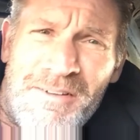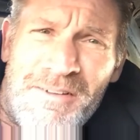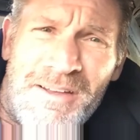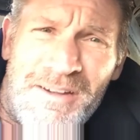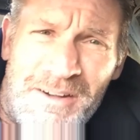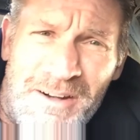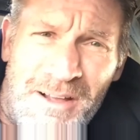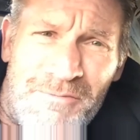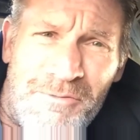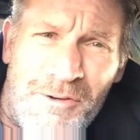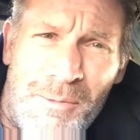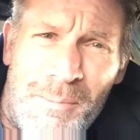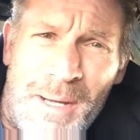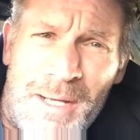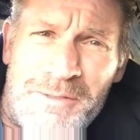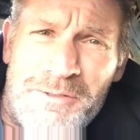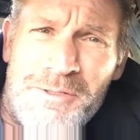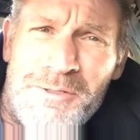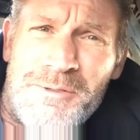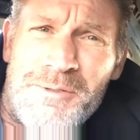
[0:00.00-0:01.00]
Had it on for
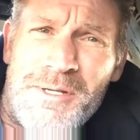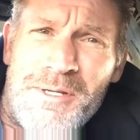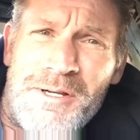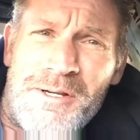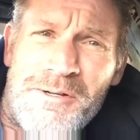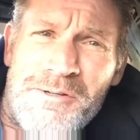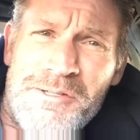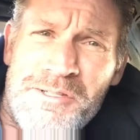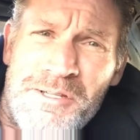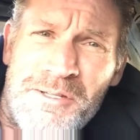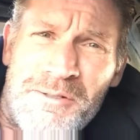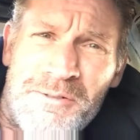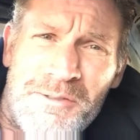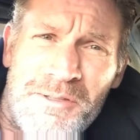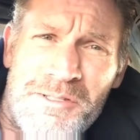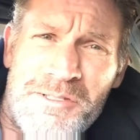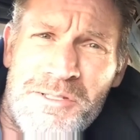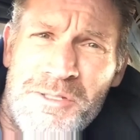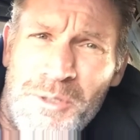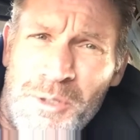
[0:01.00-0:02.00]
about 2 years, so
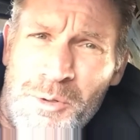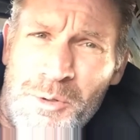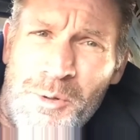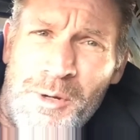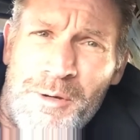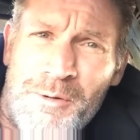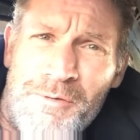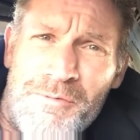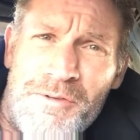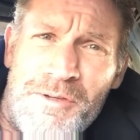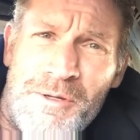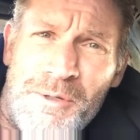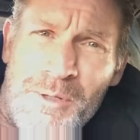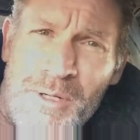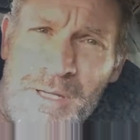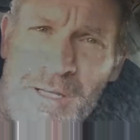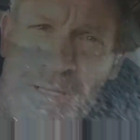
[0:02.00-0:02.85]
let's do a quick review.